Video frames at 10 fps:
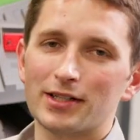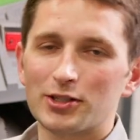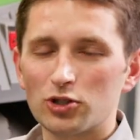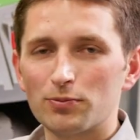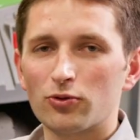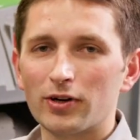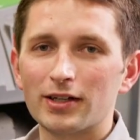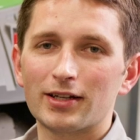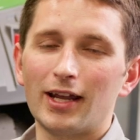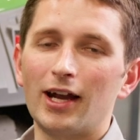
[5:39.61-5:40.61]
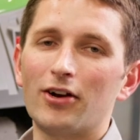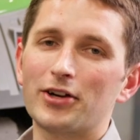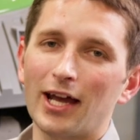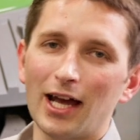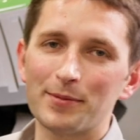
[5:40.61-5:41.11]
is 2-point air
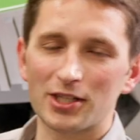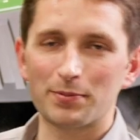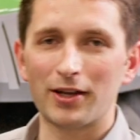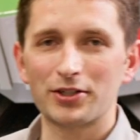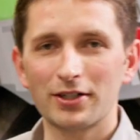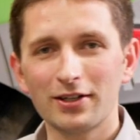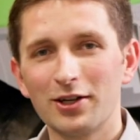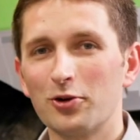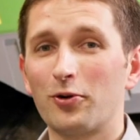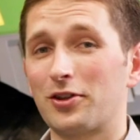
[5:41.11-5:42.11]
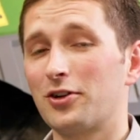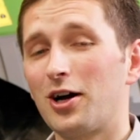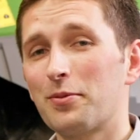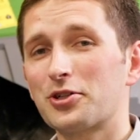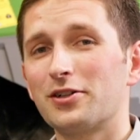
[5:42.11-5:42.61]
cab suspension with an
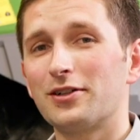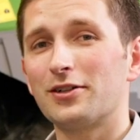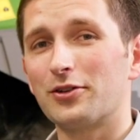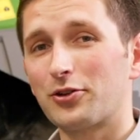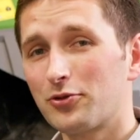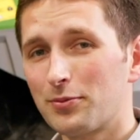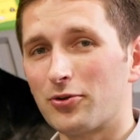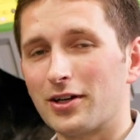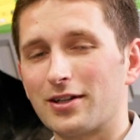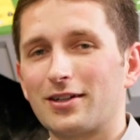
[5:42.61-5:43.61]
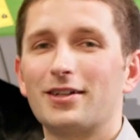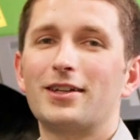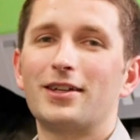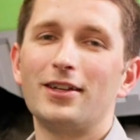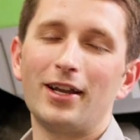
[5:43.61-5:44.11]
optional 3-point
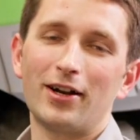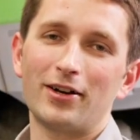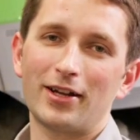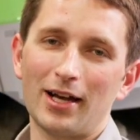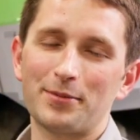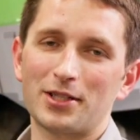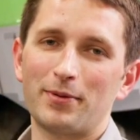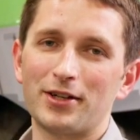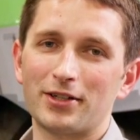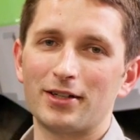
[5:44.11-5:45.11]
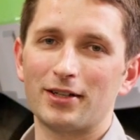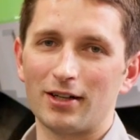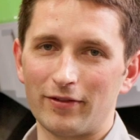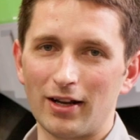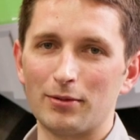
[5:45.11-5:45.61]
air cab suspension
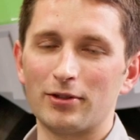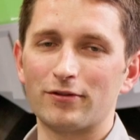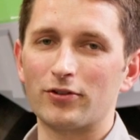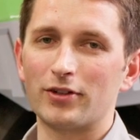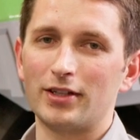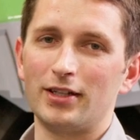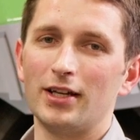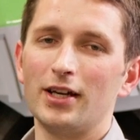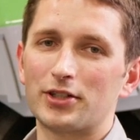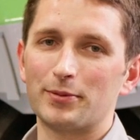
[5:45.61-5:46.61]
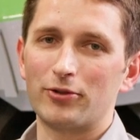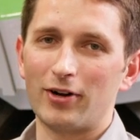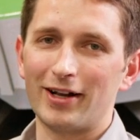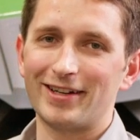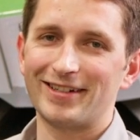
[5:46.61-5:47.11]
available for the ultimate
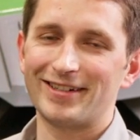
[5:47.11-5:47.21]
ride.